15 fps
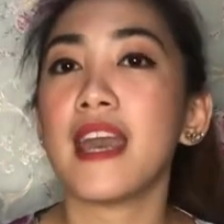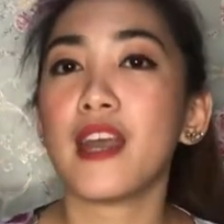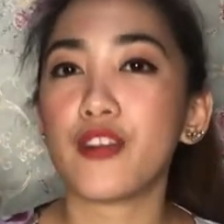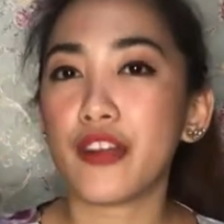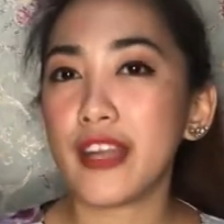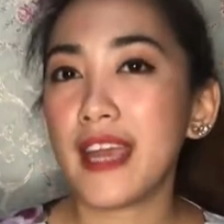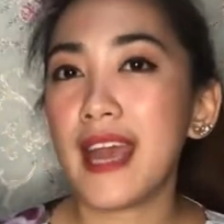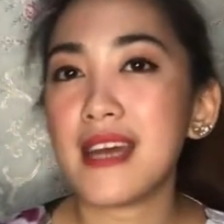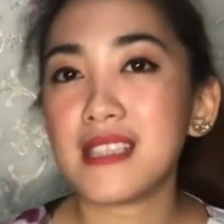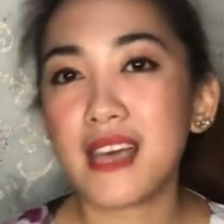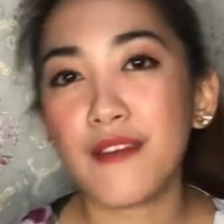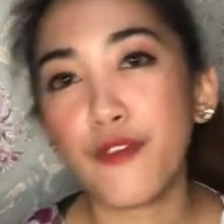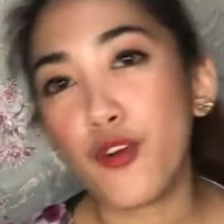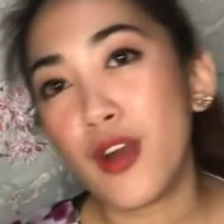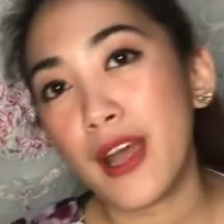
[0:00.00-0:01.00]
it already has
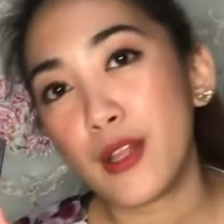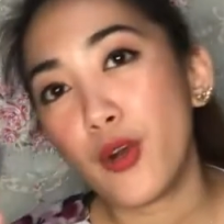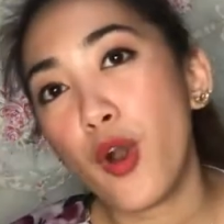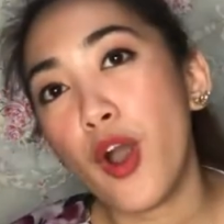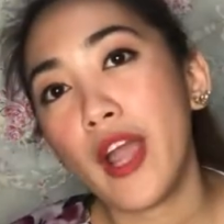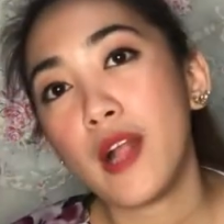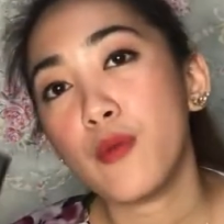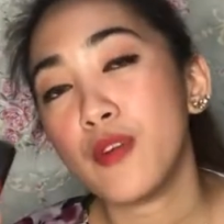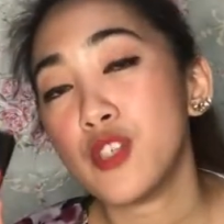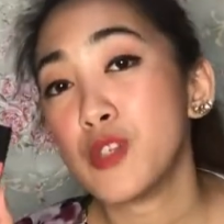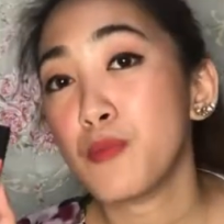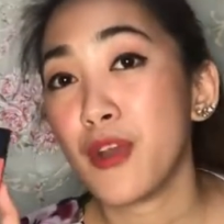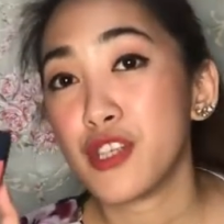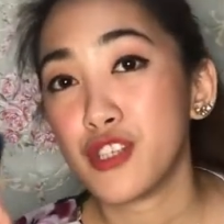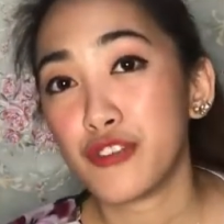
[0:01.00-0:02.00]
avocado oil
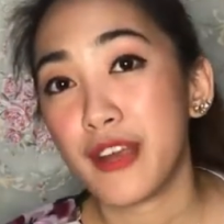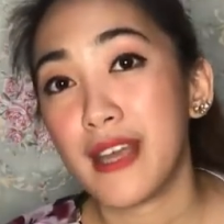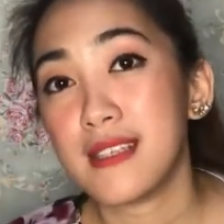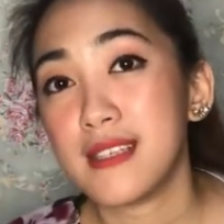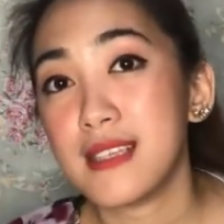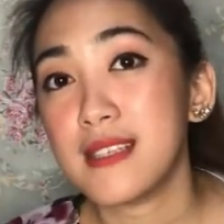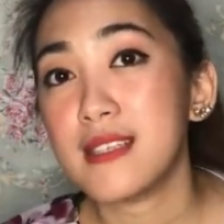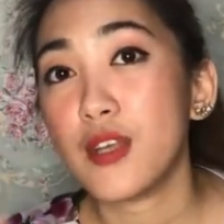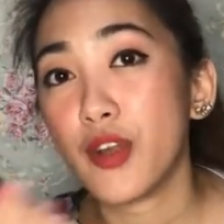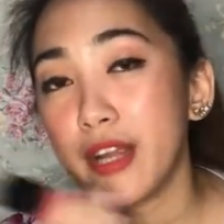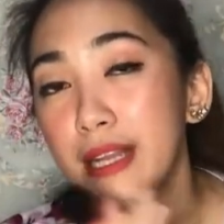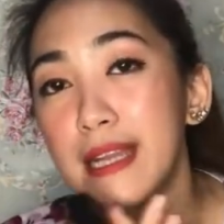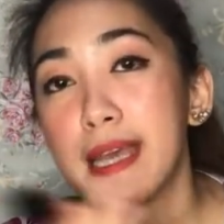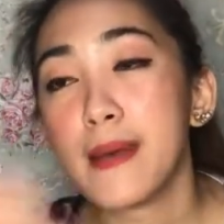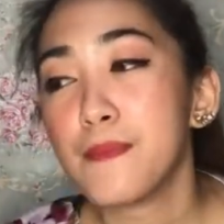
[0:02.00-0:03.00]
which moisturizes your
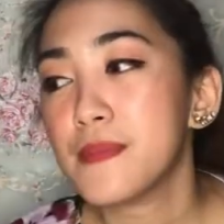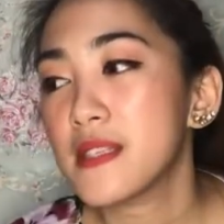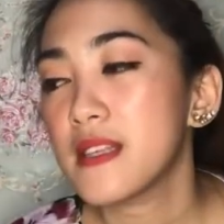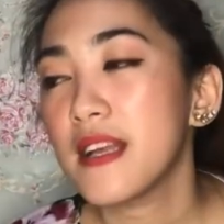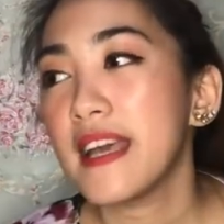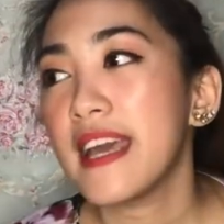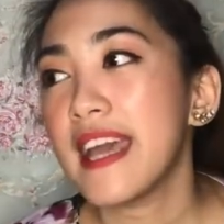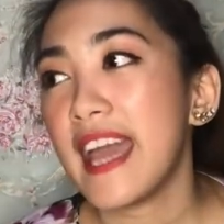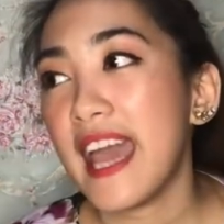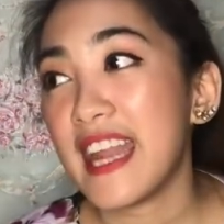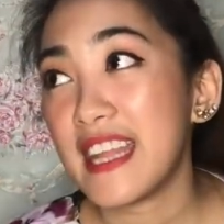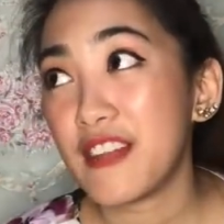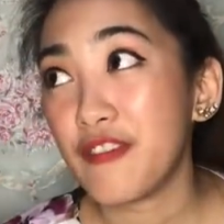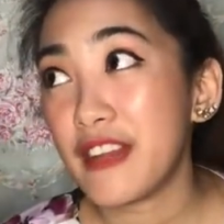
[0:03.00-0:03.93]
lips, and it